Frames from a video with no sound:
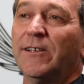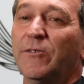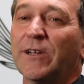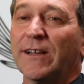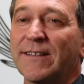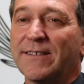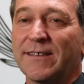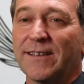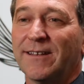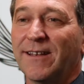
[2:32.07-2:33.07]
you can
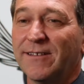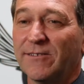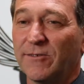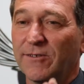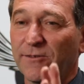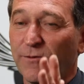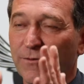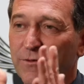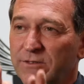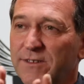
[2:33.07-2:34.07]
see the
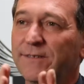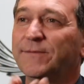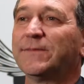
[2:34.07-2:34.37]
food,